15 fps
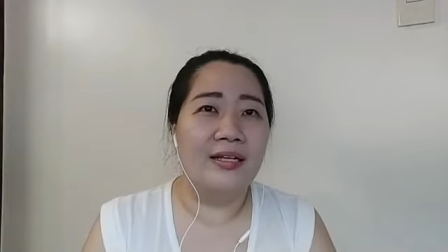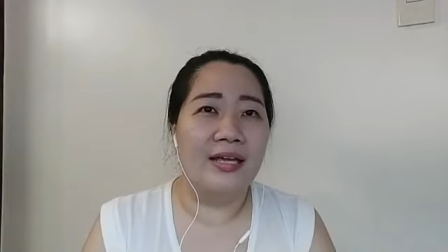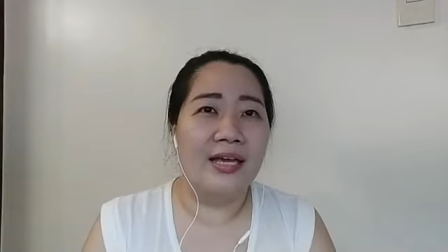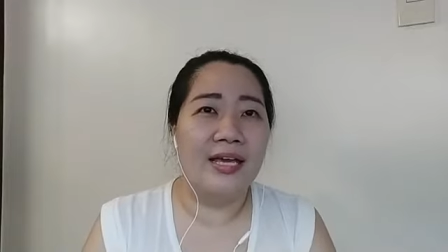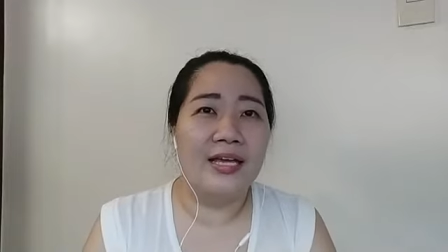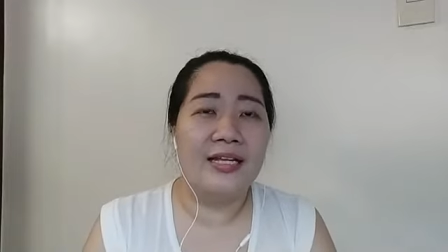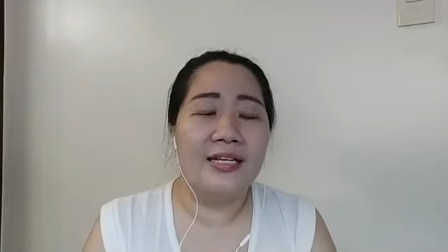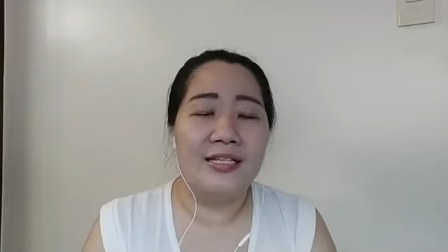
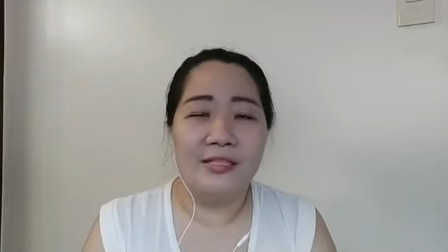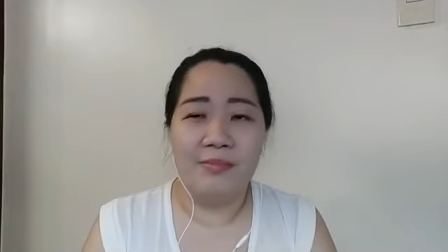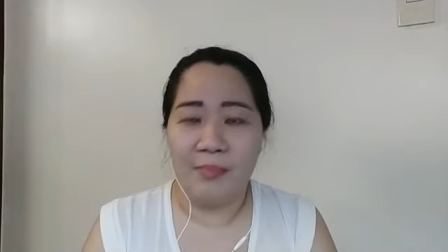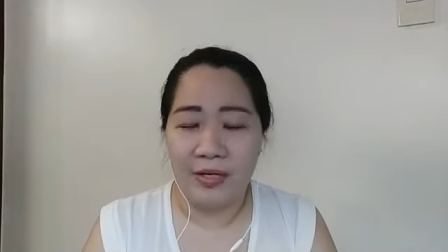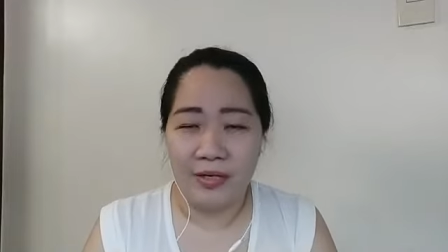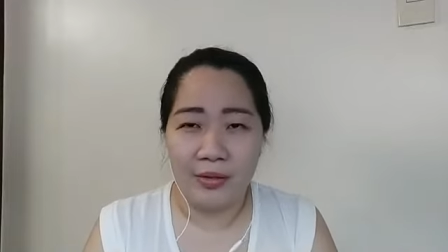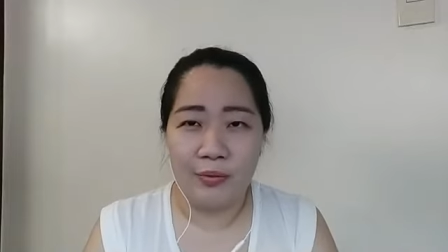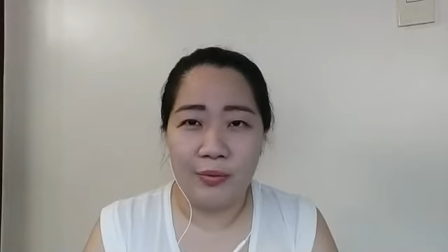any
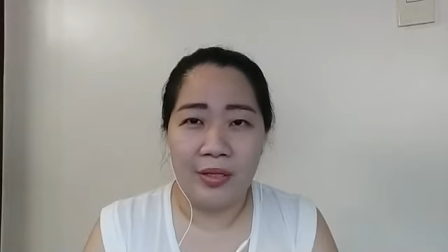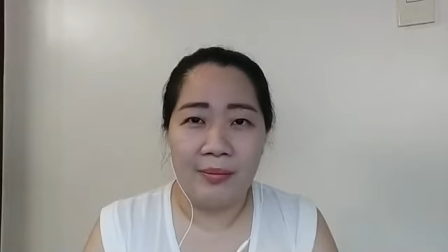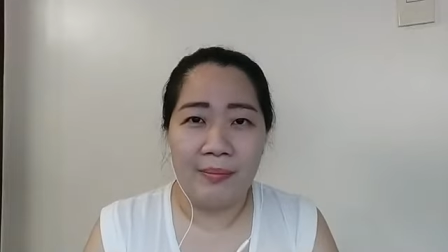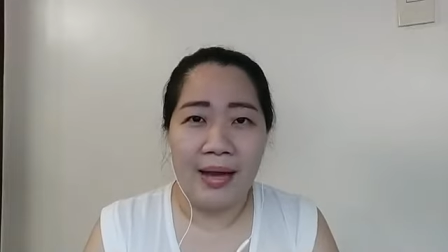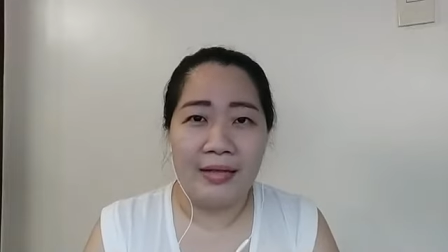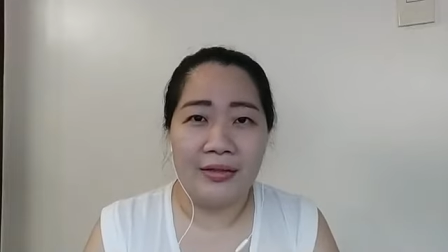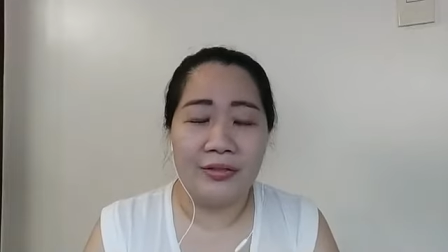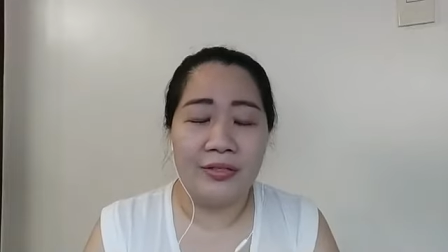spiritual
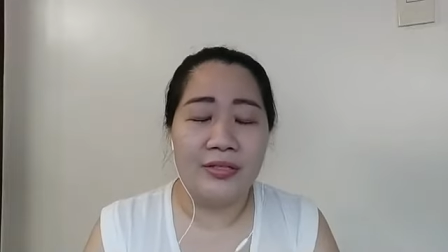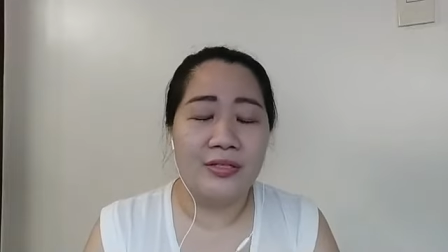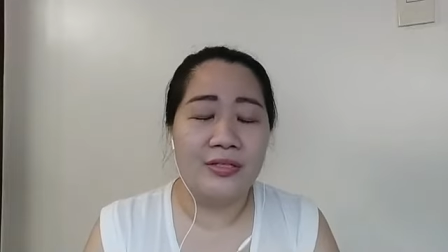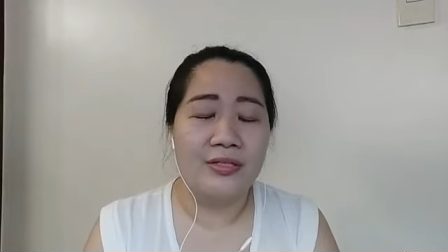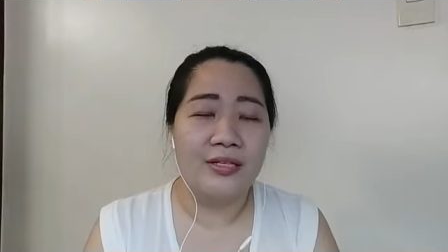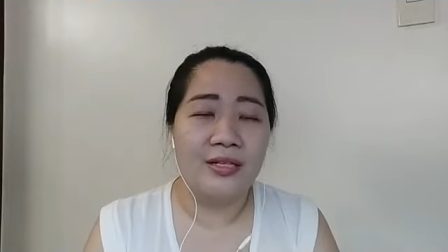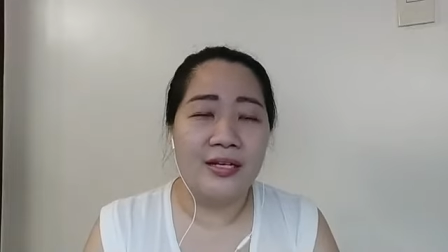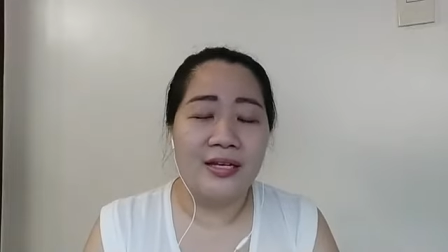matters,
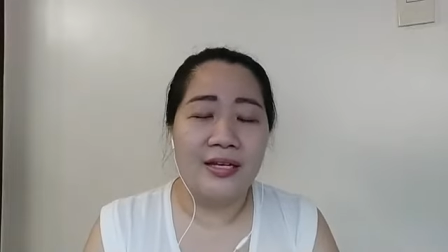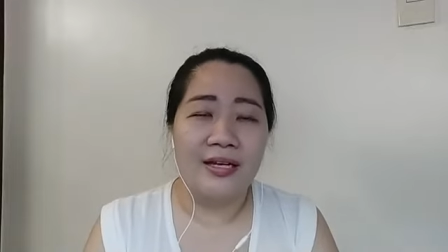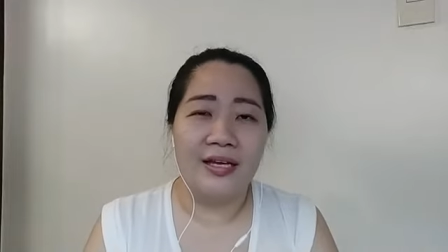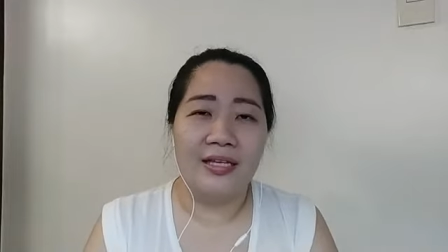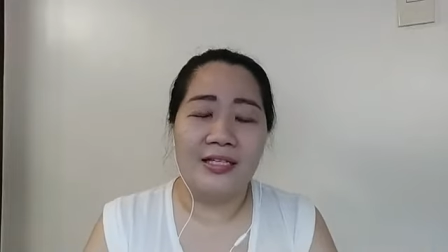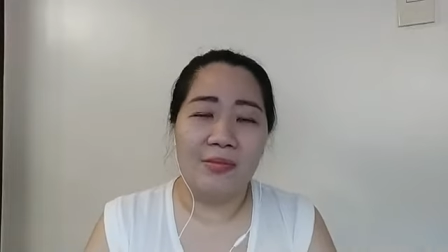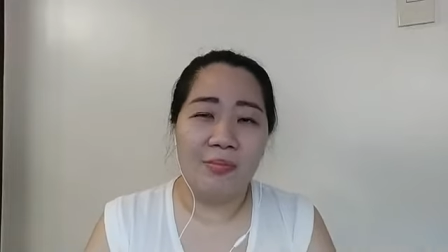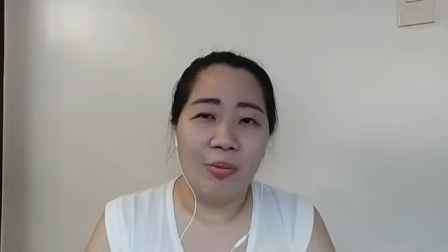
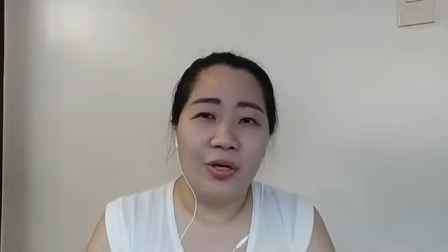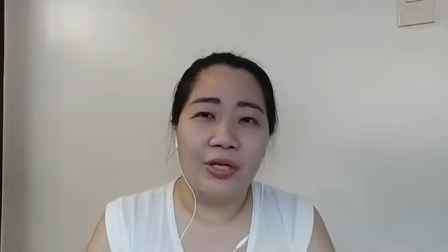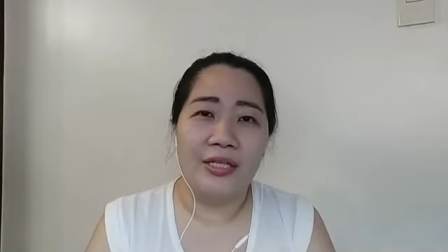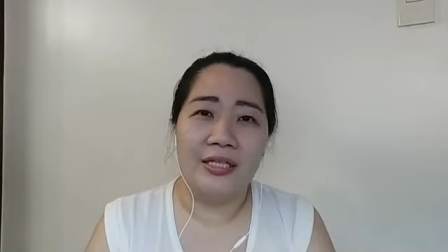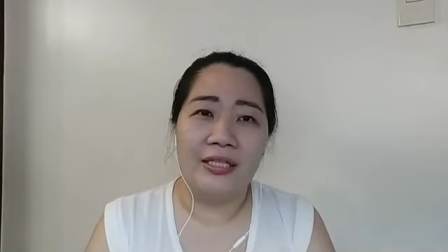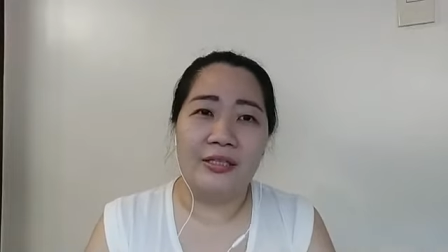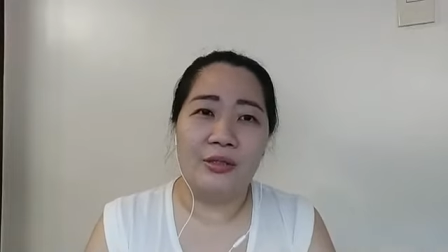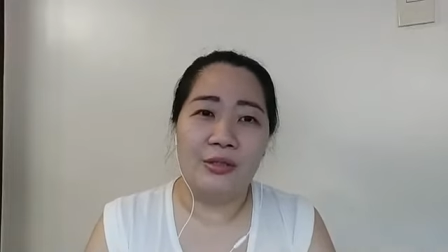it's
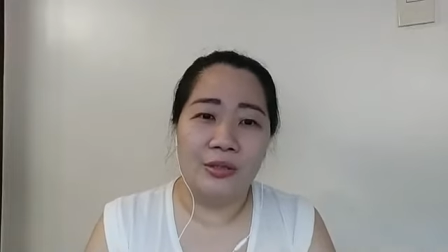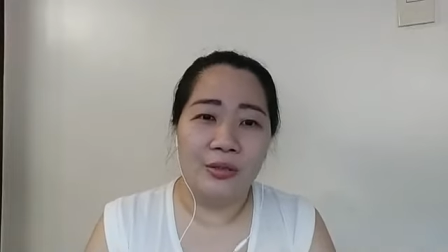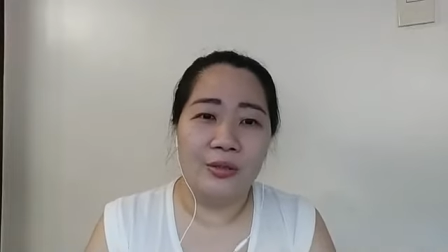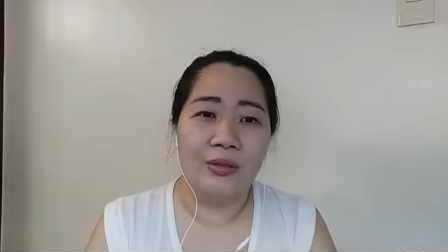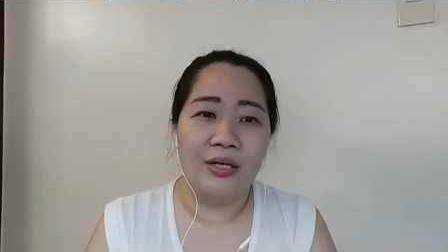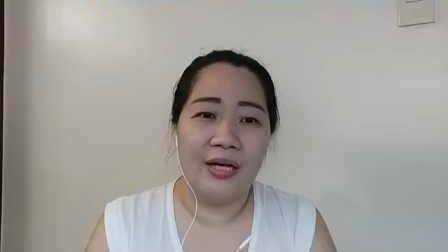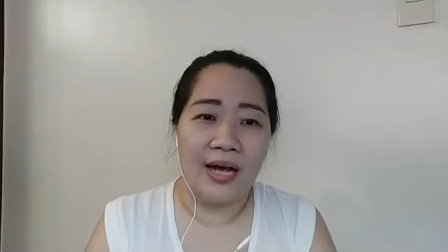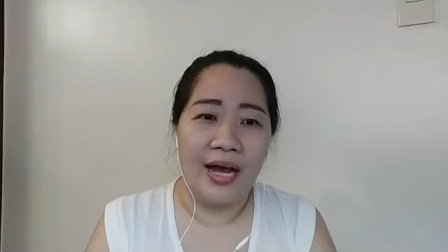important to
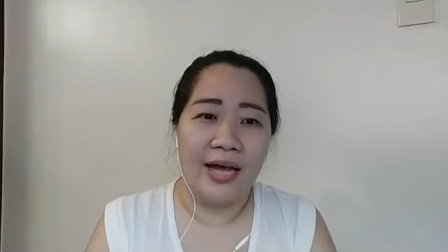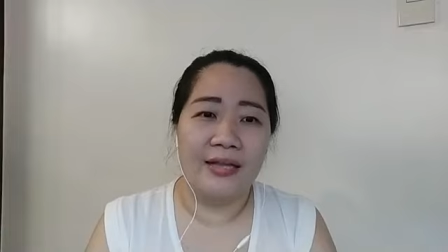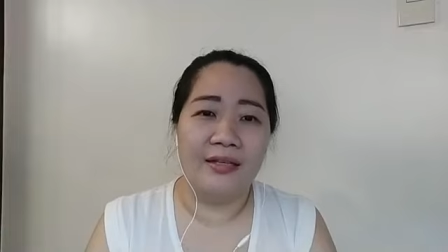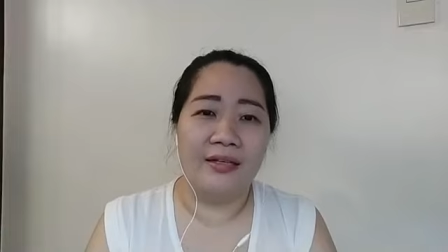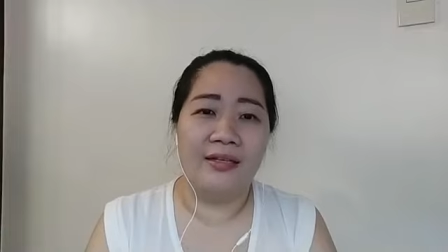look at